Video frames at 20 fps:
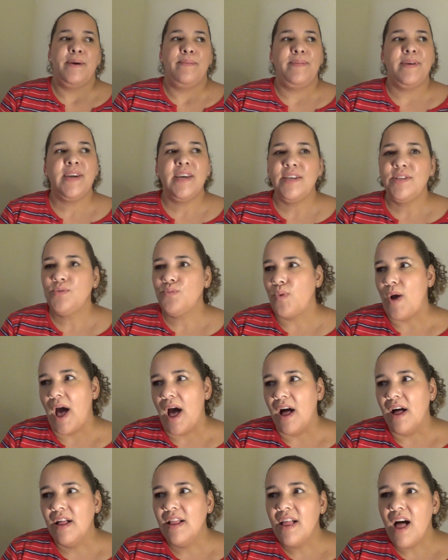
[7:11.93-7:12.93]
Because,
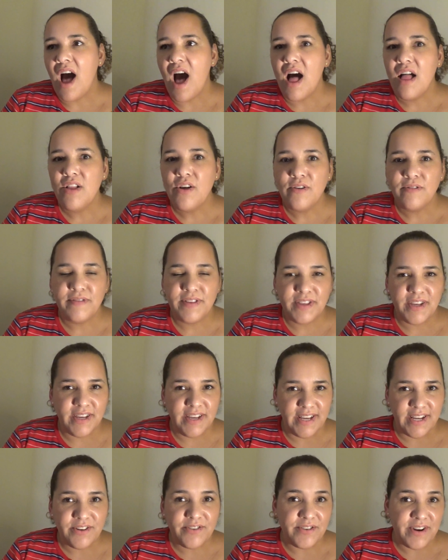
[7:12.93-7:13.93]
well, all over
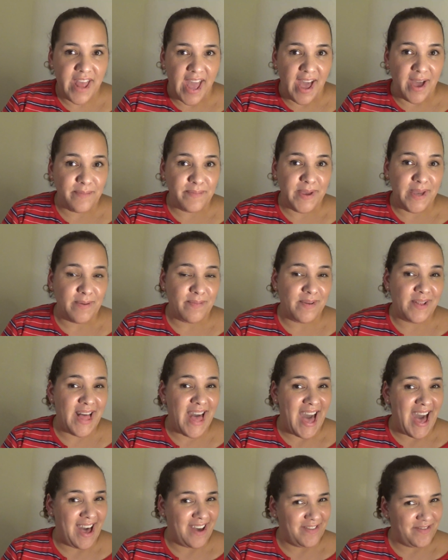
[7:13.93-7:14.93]
the internet, people
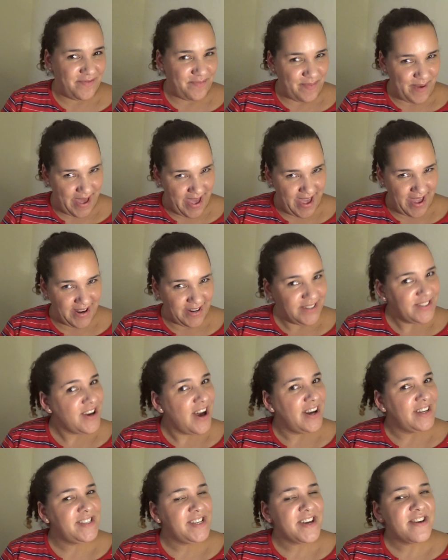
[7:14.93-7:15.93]
have been
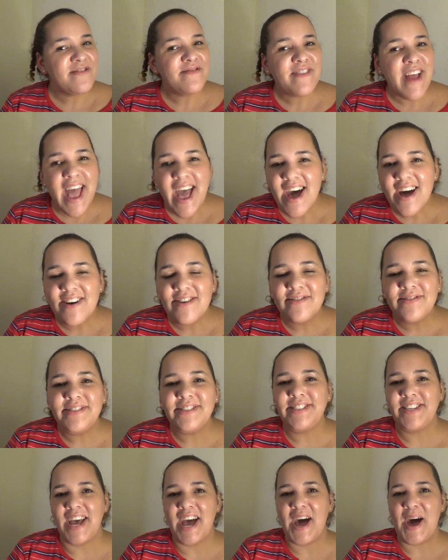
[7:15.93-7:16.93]
tossing
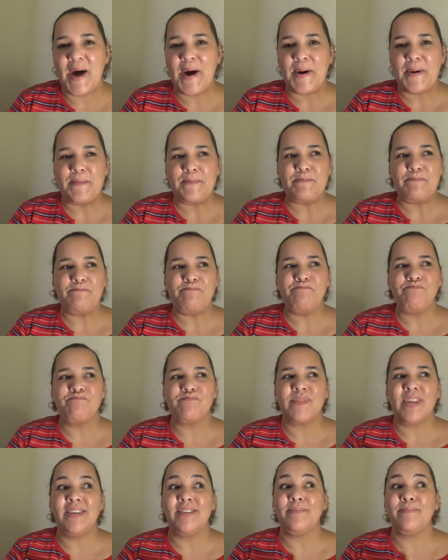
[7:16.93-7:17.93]
around
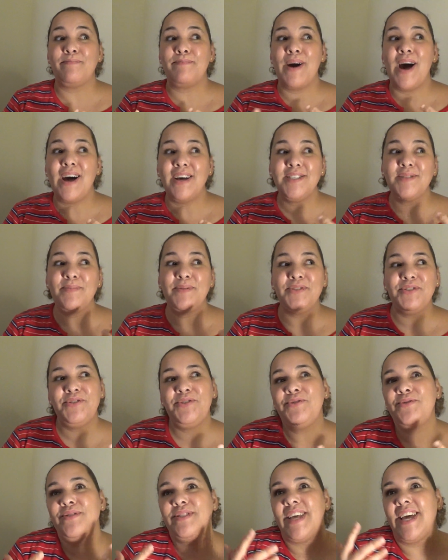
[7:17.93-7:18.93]
um, possible
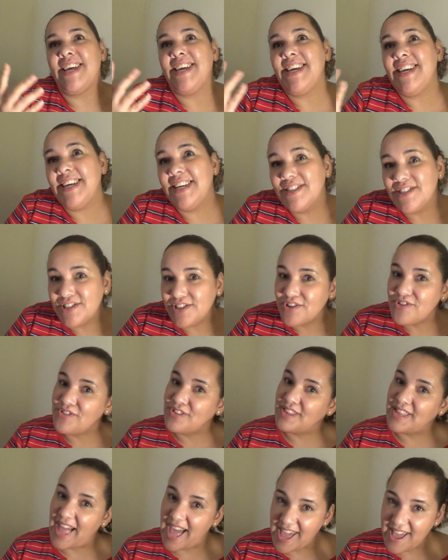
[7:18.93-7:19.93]
news like, is there
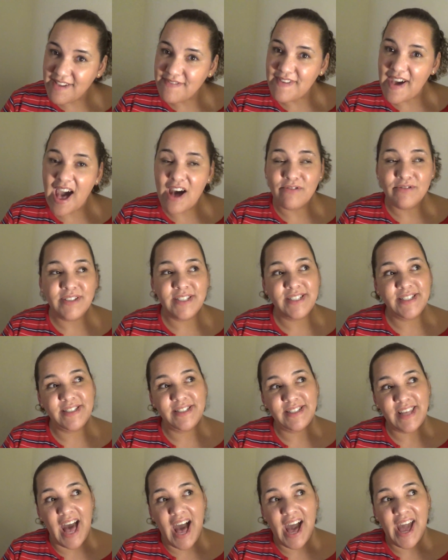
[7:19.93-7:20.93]
life
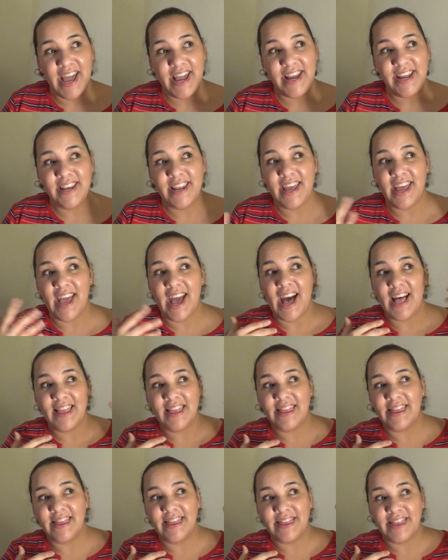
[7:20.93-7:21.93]
outside
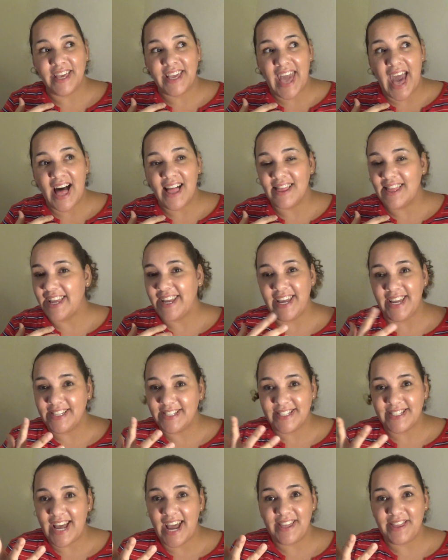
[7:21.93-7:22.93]
the gal like
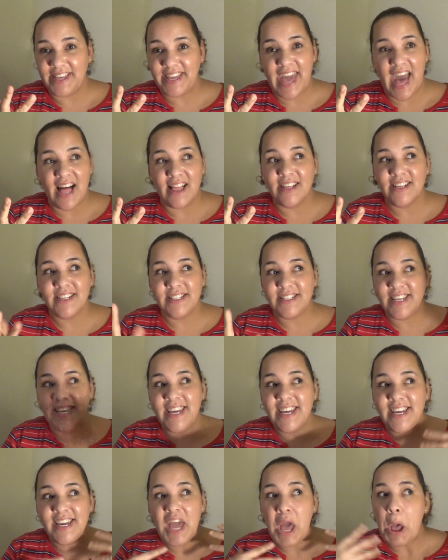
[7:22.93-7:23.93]
inside the
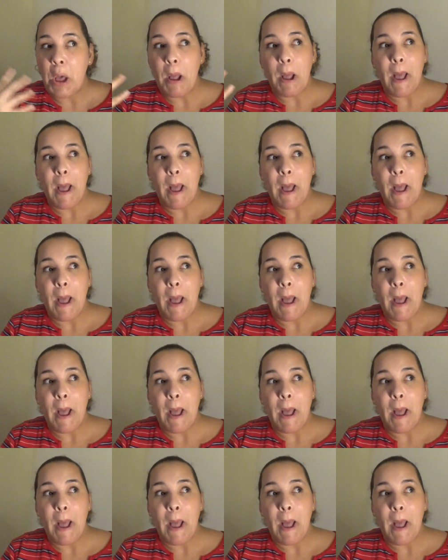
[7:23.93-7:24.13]
galaxy?